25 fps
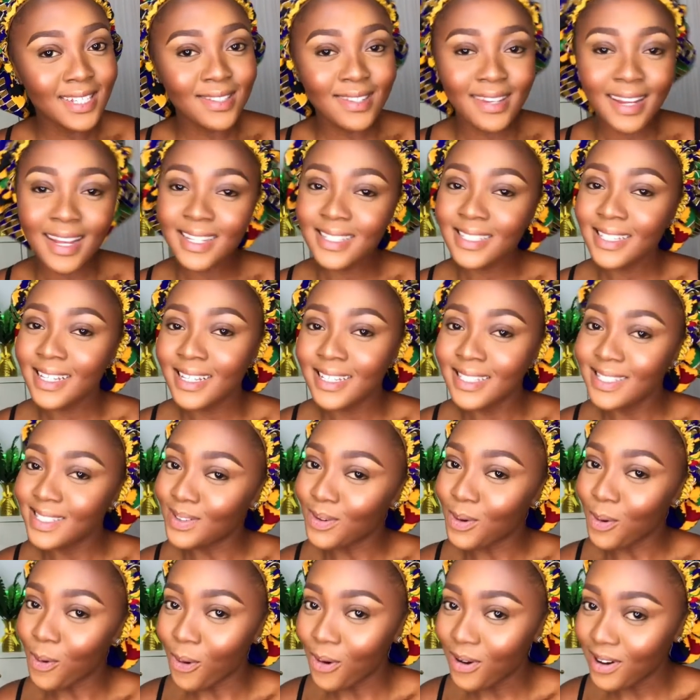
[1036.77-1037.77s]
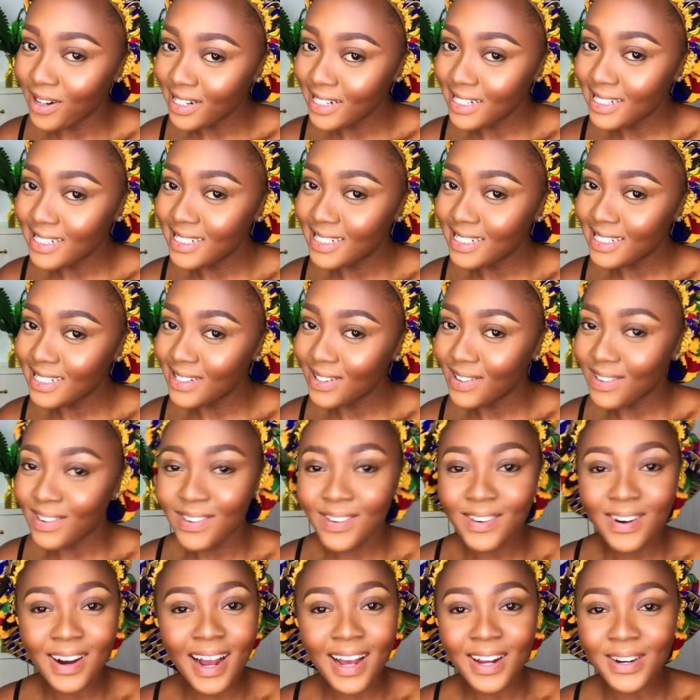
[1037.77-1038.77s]
So let's say it's God,
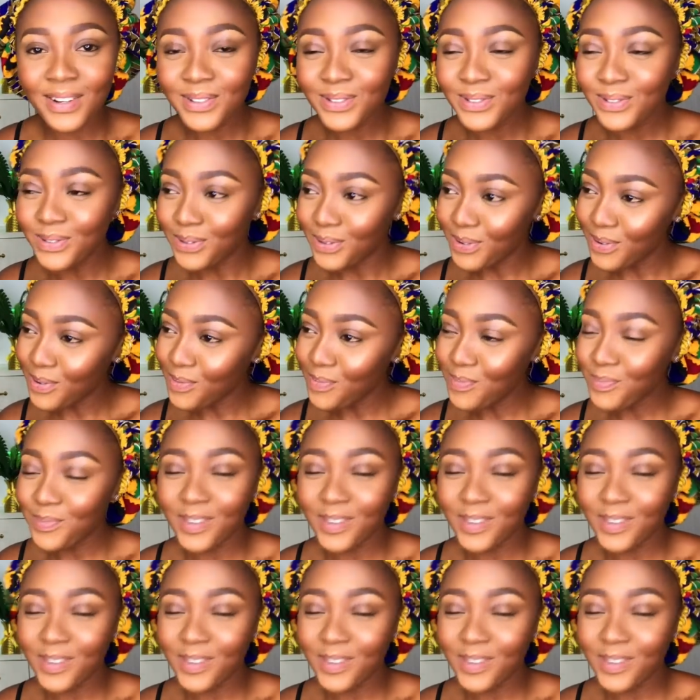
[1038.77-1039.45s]
or I don't know,